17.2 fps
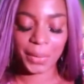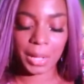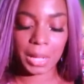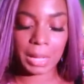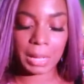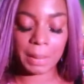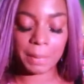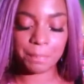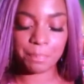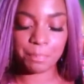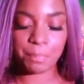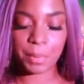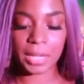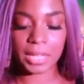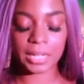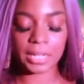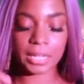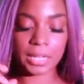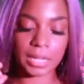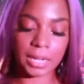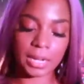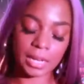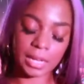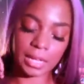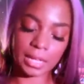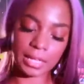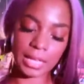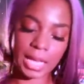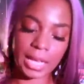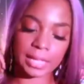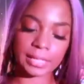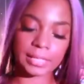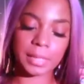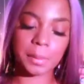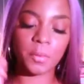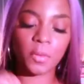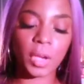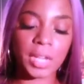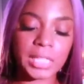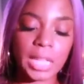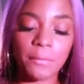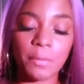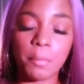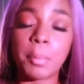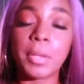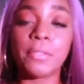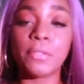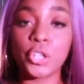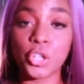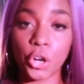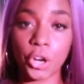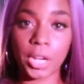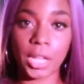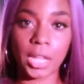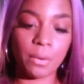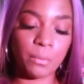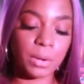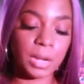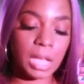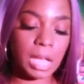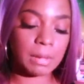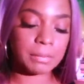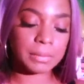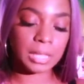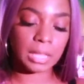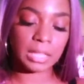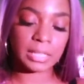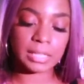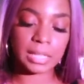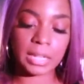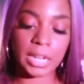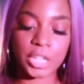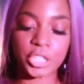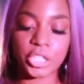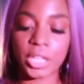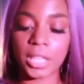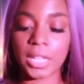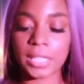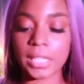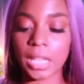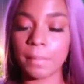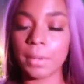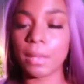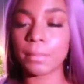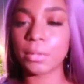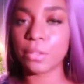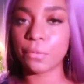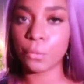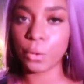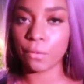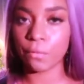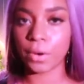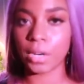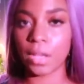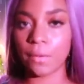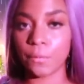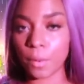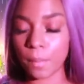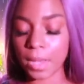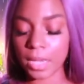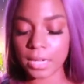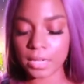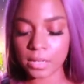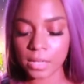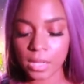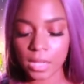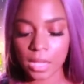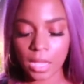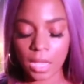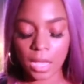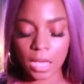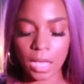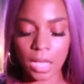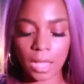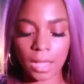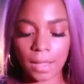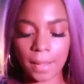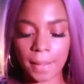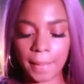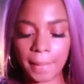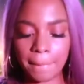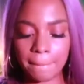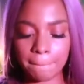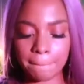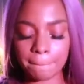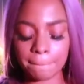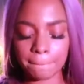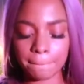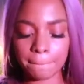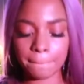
um, but yeah, some of you guys have a bit of a journey when it comes to this connection that's coming up to the forefront of your mind. Um,